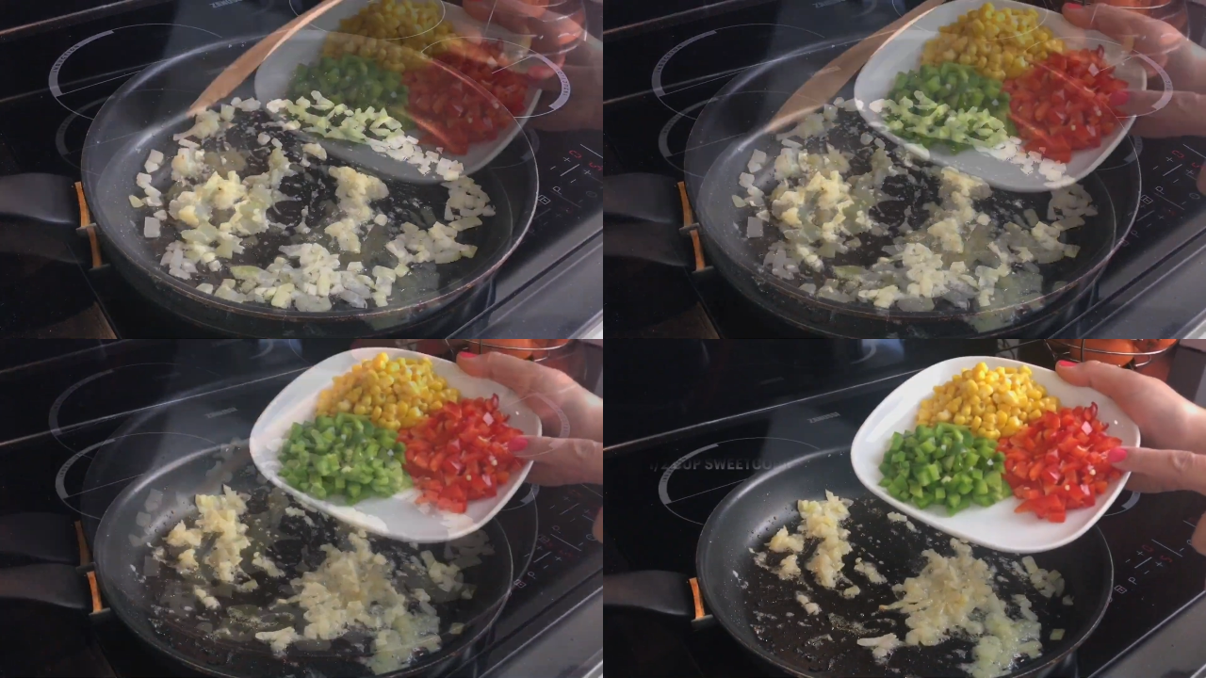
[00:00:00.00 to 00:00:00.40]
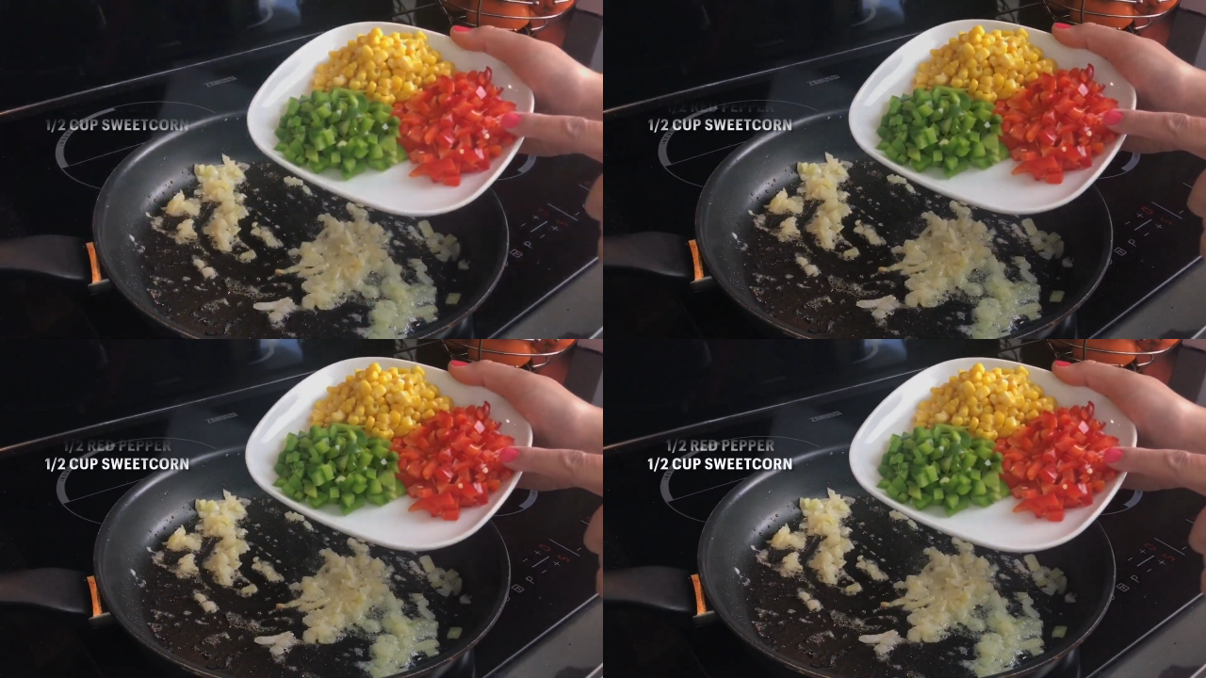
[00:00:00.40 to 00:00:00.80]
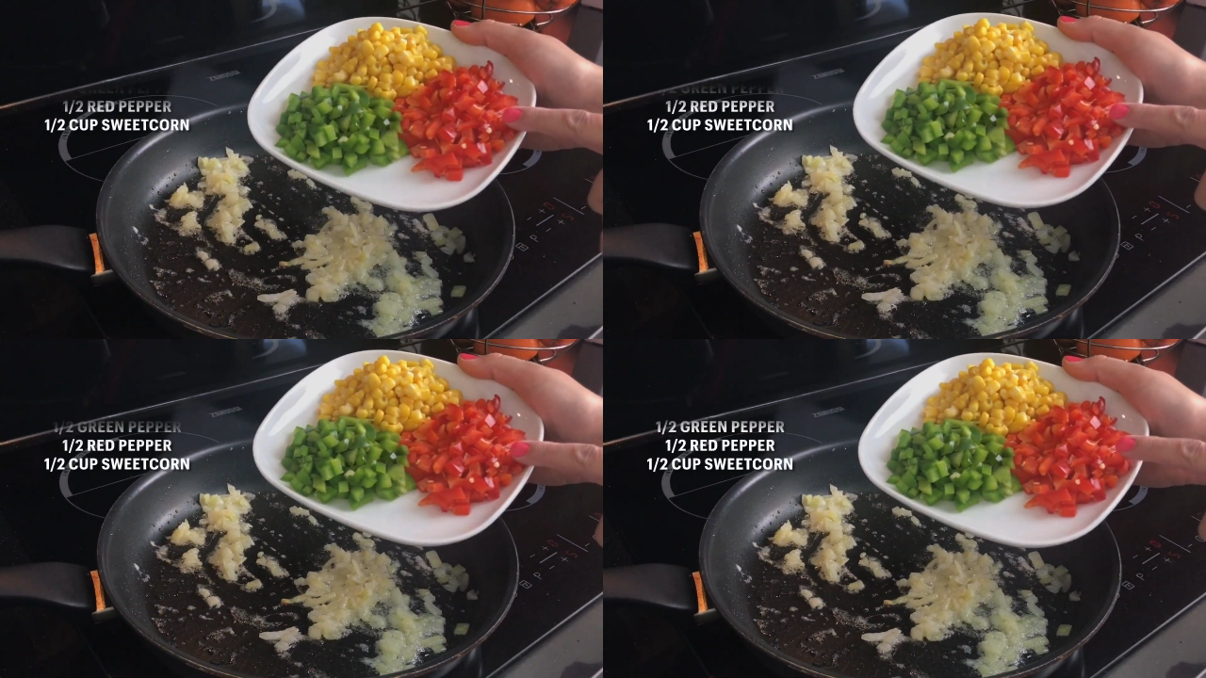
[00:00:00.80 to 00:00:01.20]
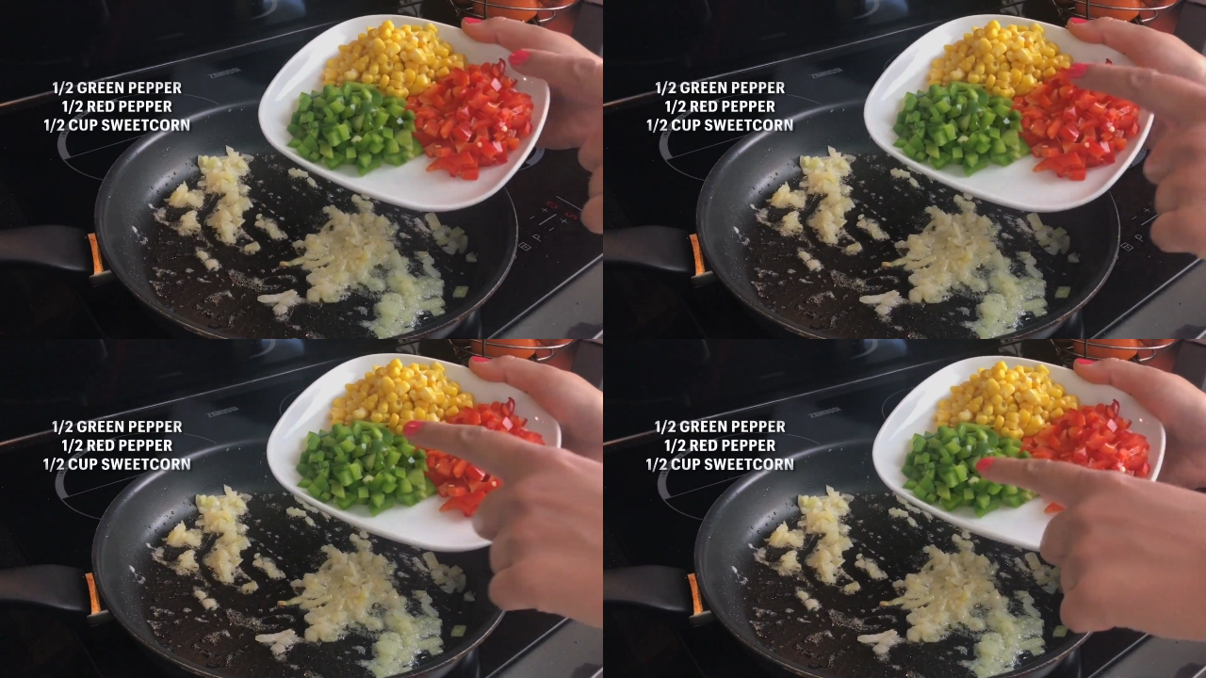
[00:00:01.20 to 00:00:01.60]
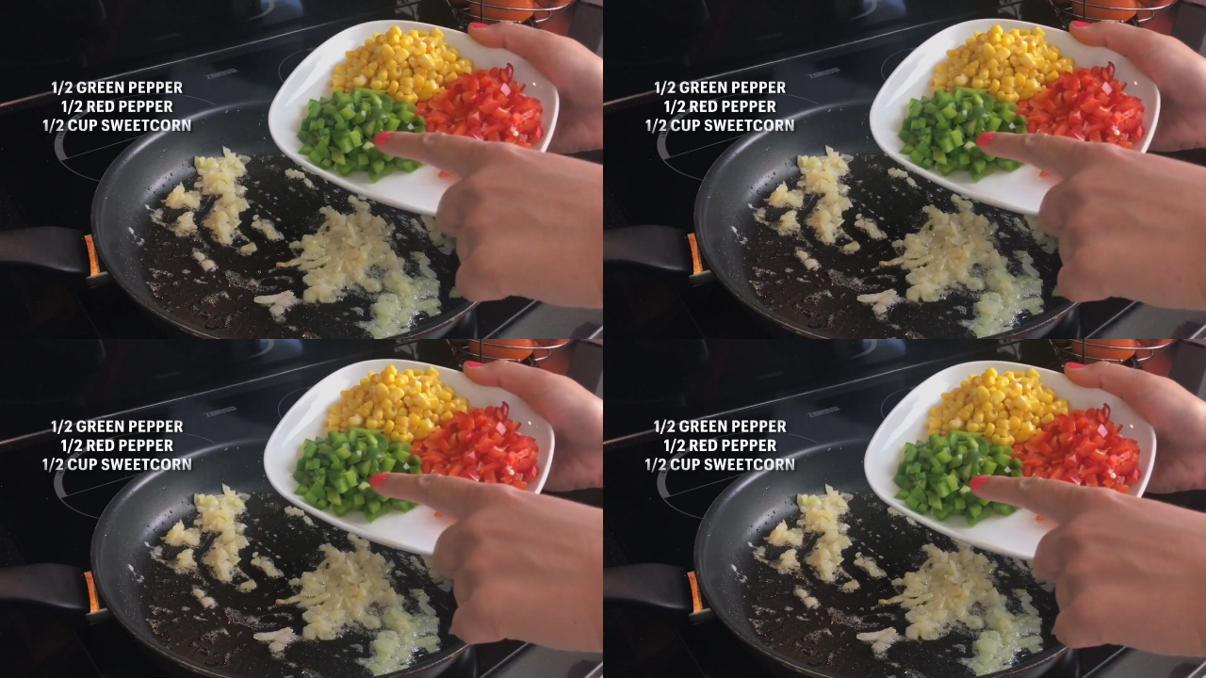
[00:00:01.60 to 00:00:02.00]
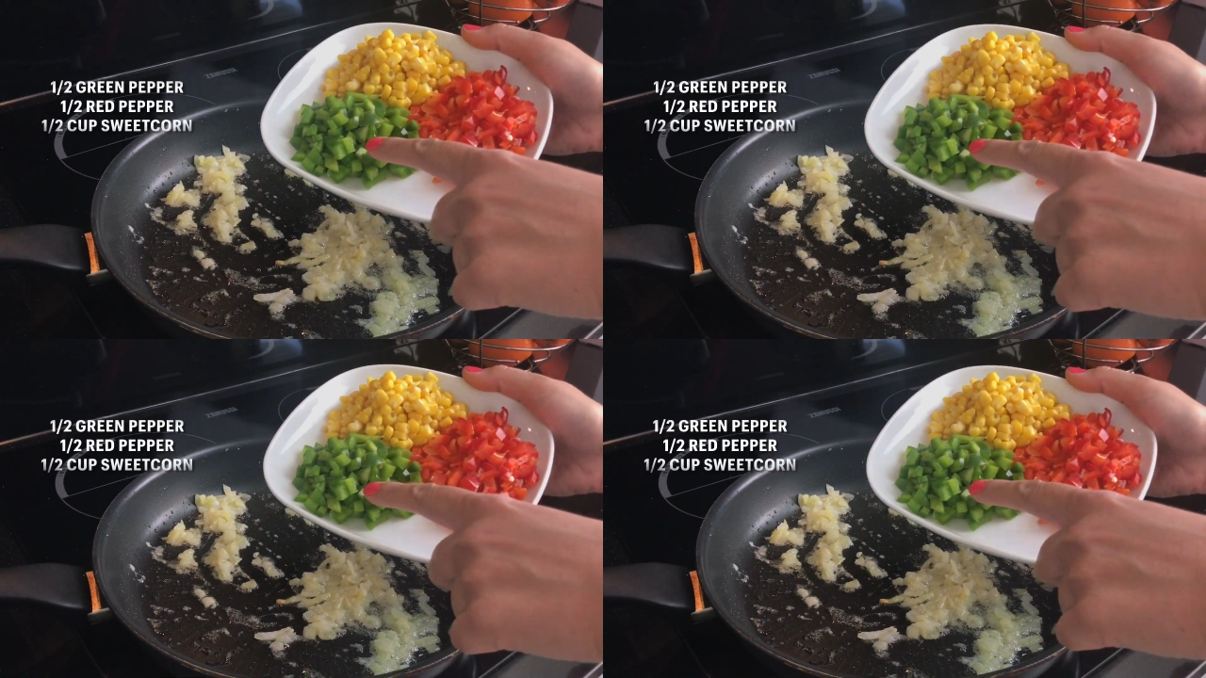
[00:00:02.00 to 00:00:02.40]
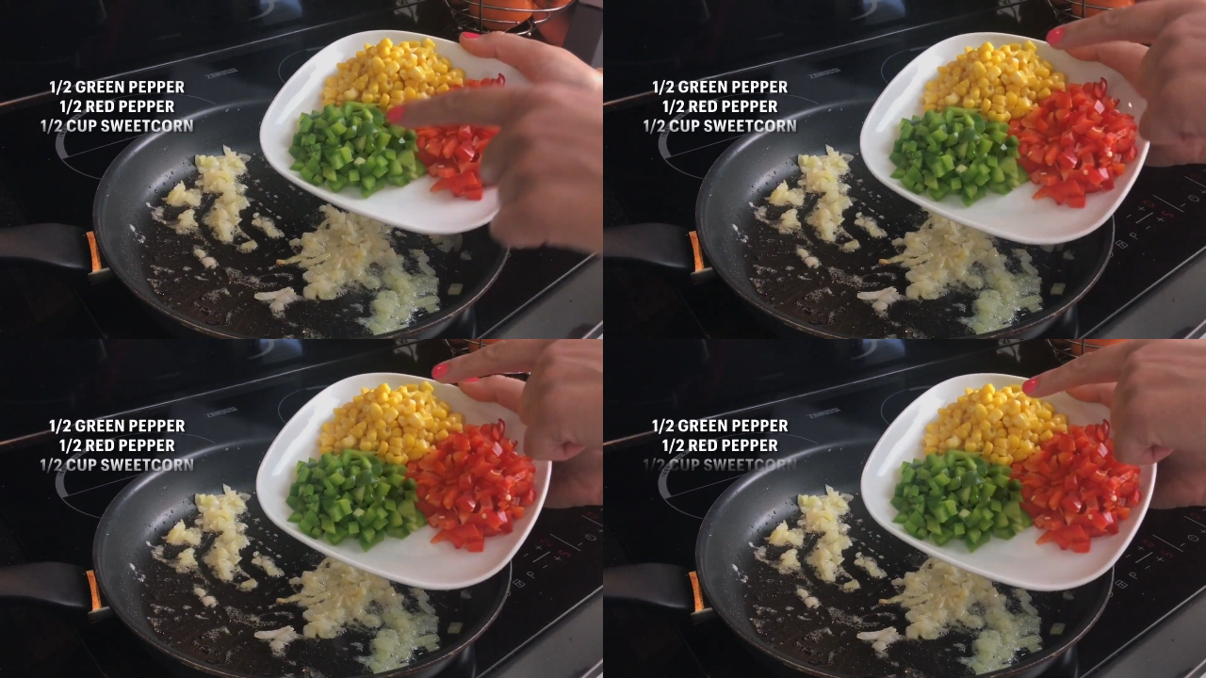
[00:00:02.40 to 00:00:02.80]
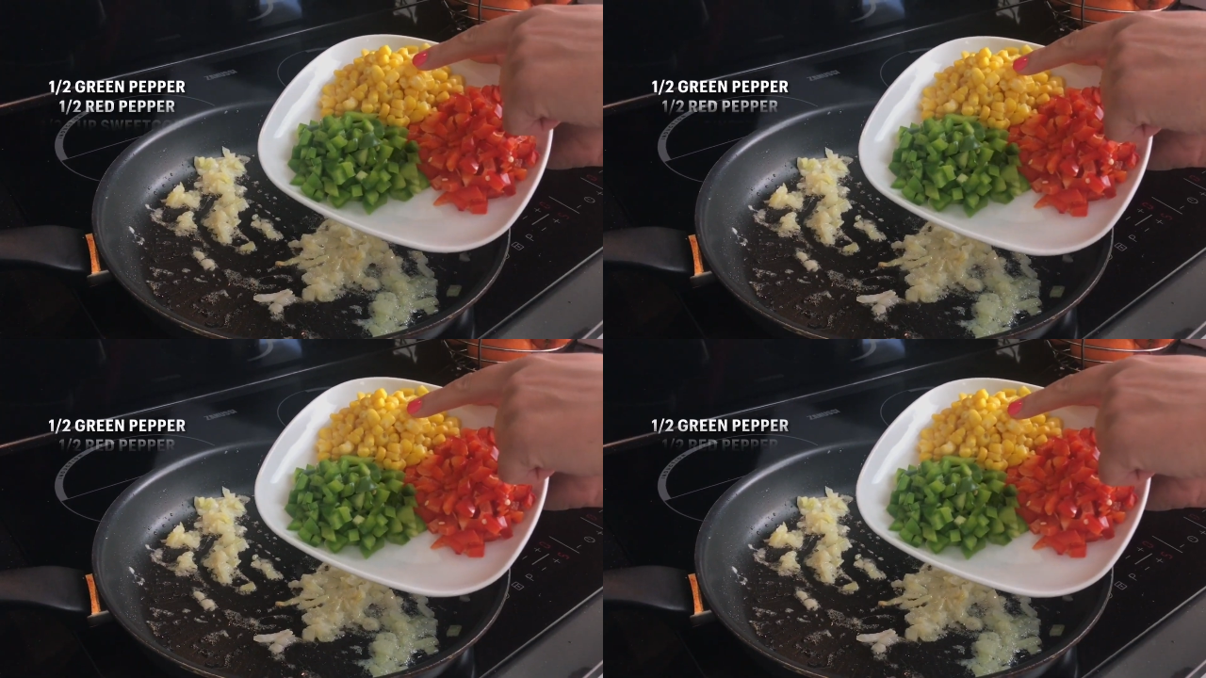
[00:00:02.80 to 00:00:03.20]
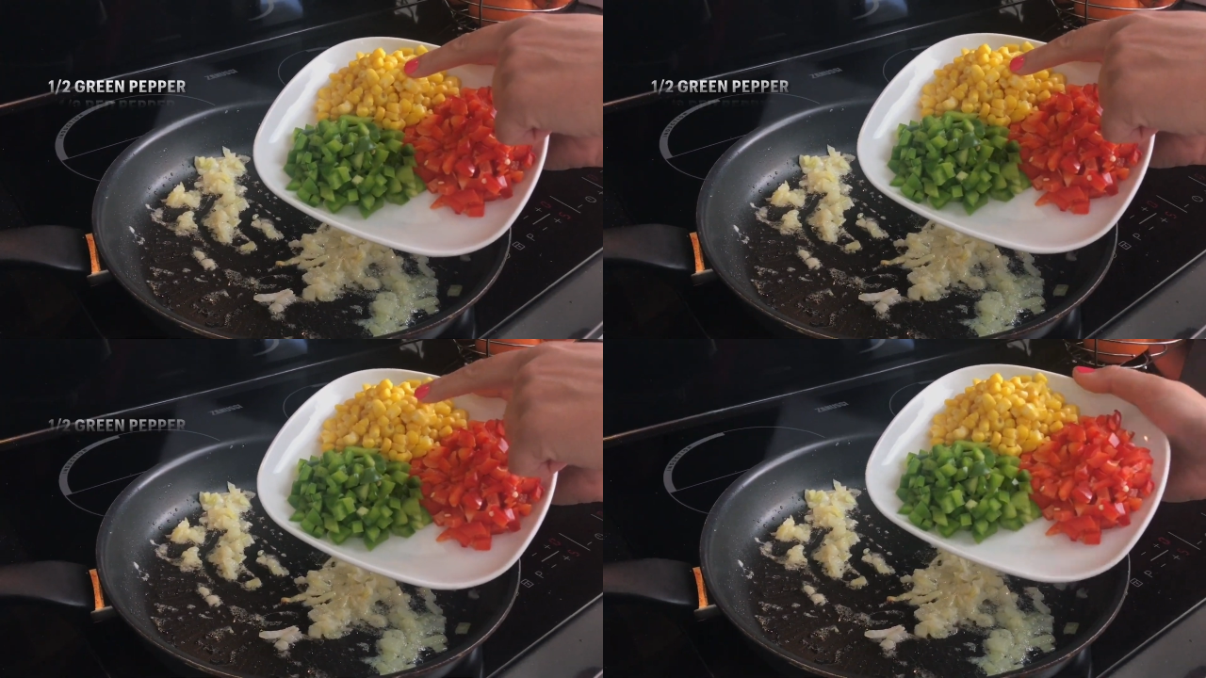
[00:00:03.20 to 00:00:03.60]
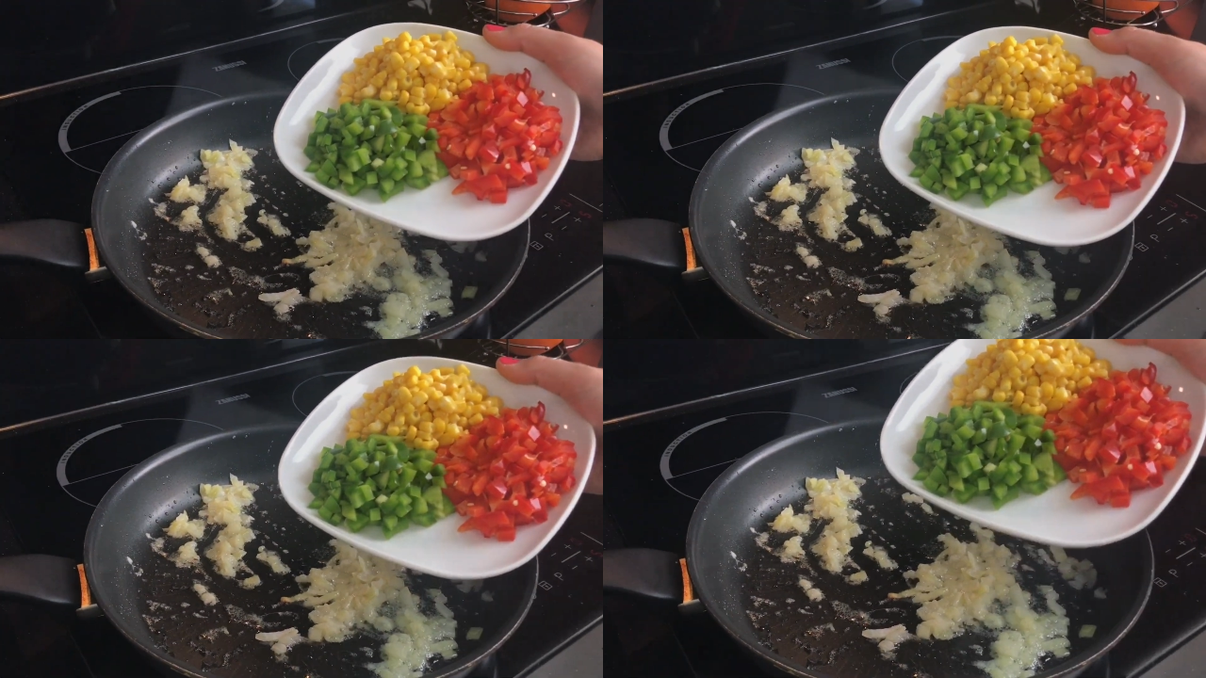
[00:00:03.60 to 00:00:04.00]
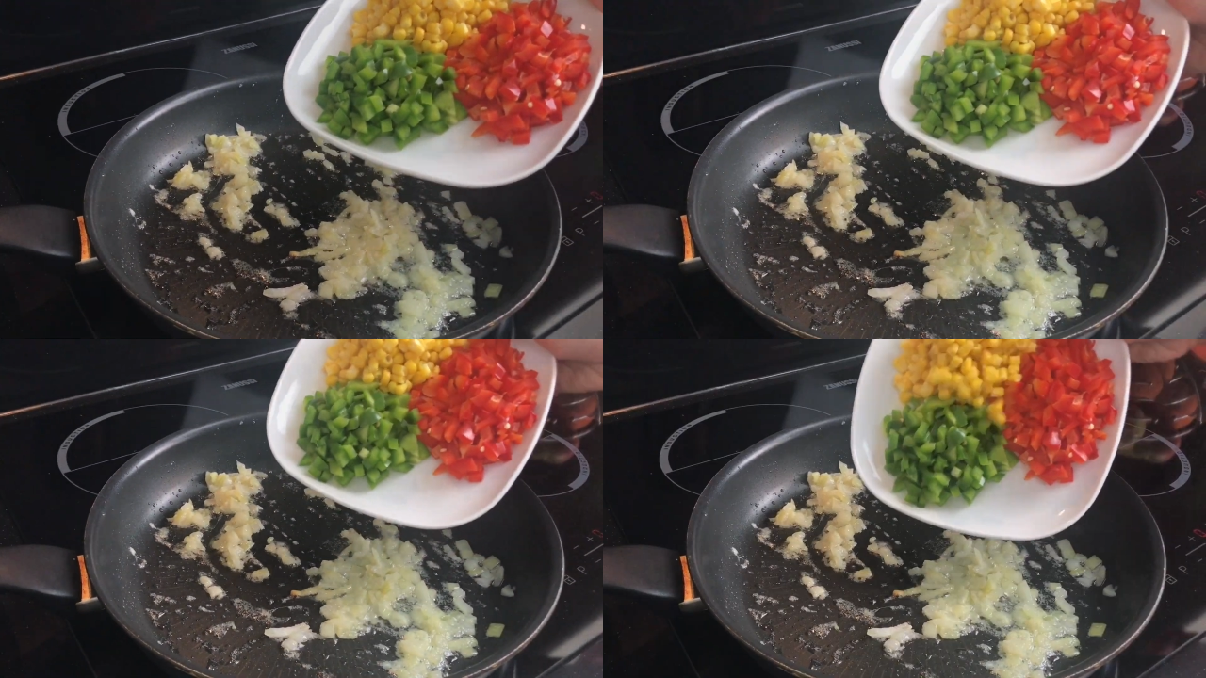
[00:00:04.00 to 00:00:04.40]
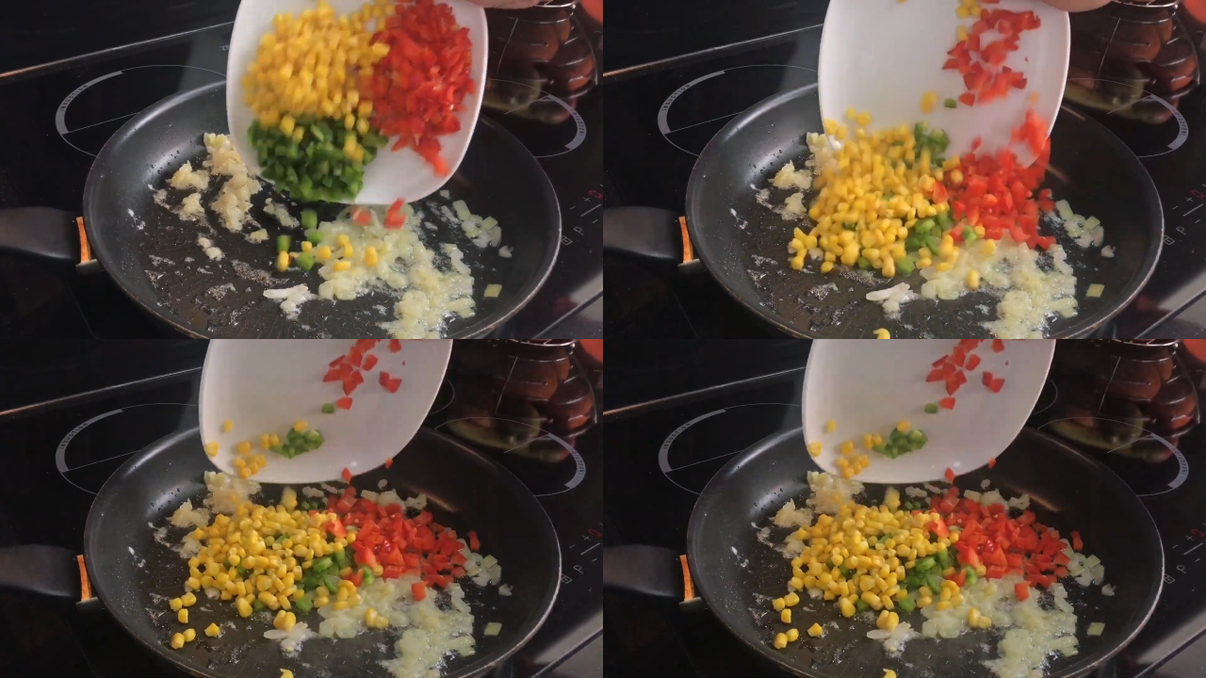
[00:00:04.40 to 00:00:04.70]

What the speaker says: No face is visible, so there are no lips to read.